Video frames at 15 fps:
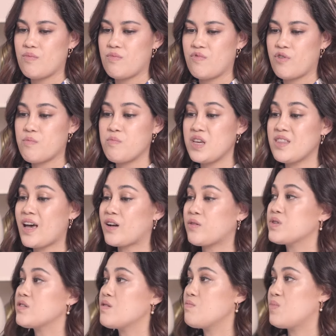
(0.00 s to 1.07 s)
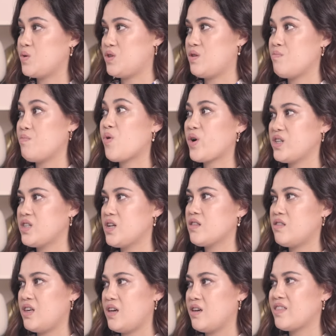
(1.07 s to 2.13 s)
for me, that was the most
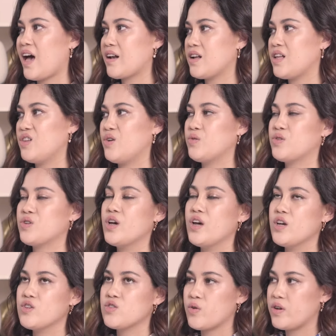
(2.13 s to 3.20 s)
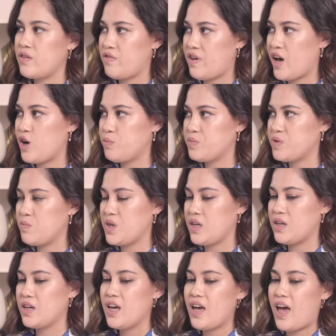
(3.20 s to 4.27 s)
important thing. That alone sort of helped
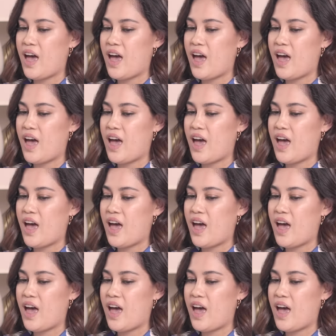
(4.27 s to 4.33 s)
me.